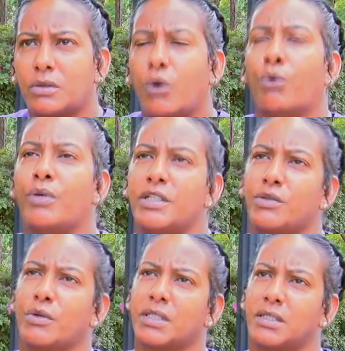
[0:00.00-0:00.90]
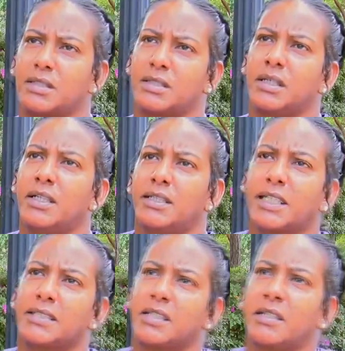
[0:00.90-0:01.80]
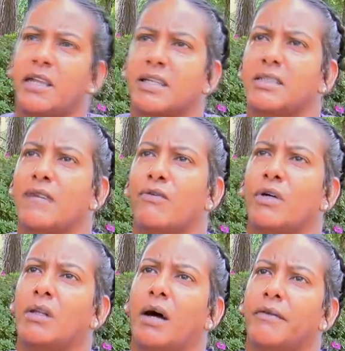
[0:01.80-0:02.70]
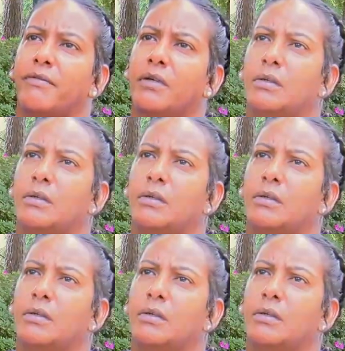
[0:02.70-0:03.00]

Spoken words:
or resources to get to the next level in life.